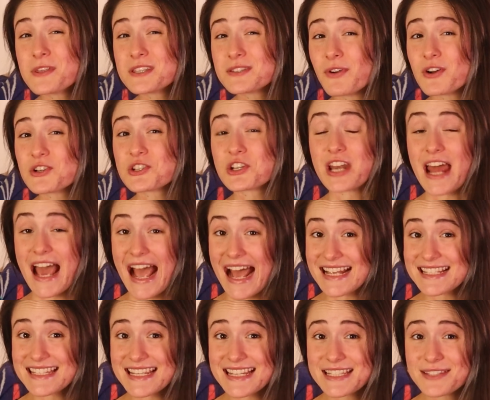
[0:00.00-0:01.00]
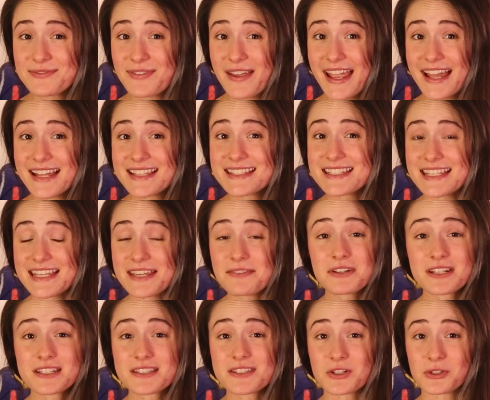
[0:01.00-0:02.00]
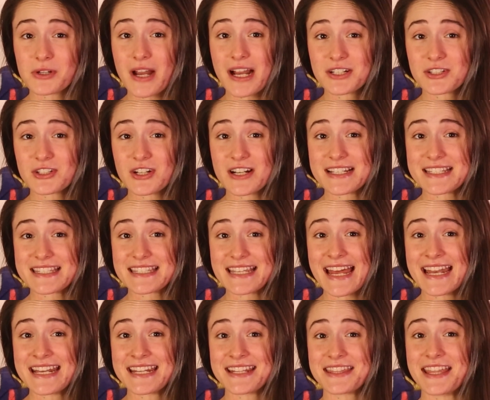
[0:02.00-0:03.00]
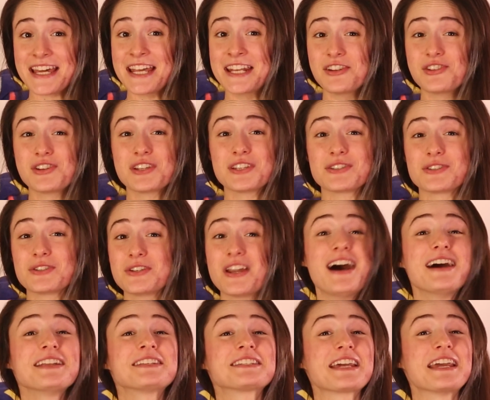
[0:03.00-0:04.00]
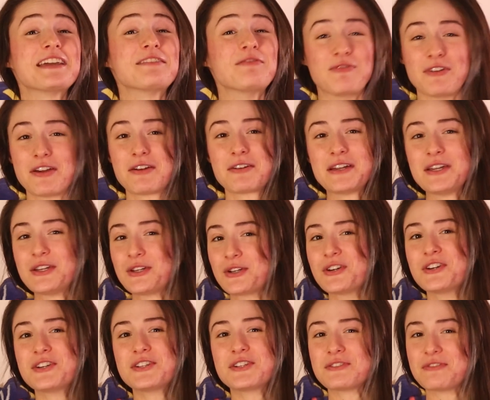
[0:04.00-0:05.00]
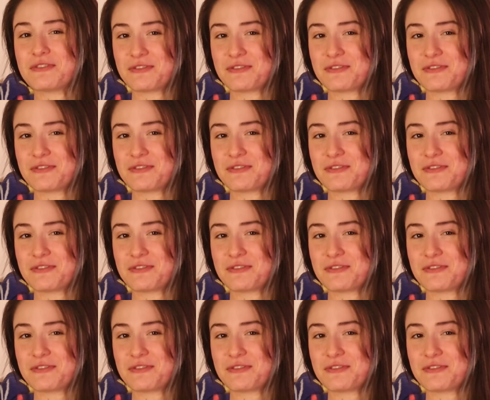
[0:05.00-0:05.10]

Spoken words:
this version has its fans, even its director has said that it is not a very good